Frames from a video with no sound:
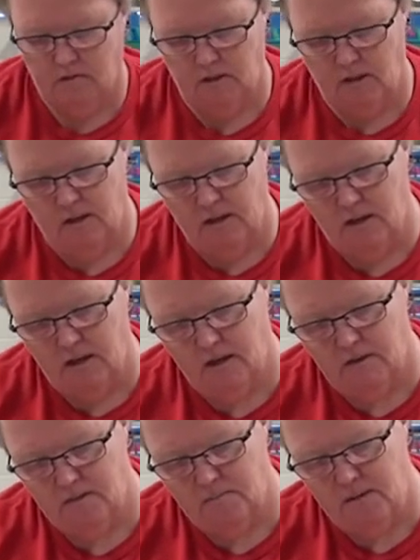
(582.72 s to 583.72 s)

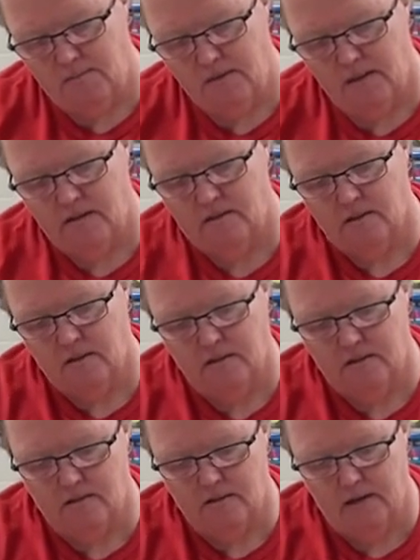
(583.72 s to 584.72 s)
And maybe that's on
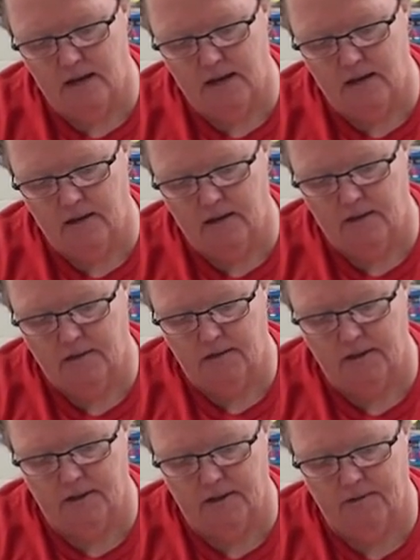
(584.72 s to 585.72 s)
his neck
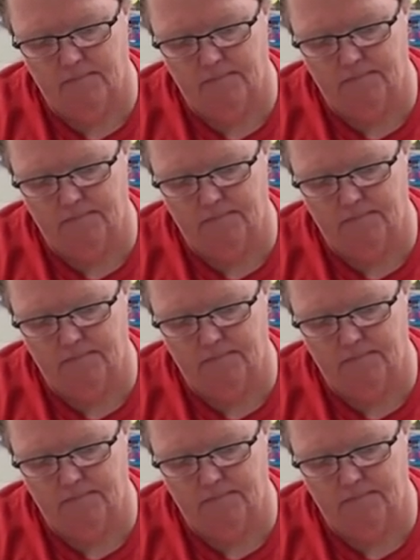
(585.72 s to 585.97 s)
here.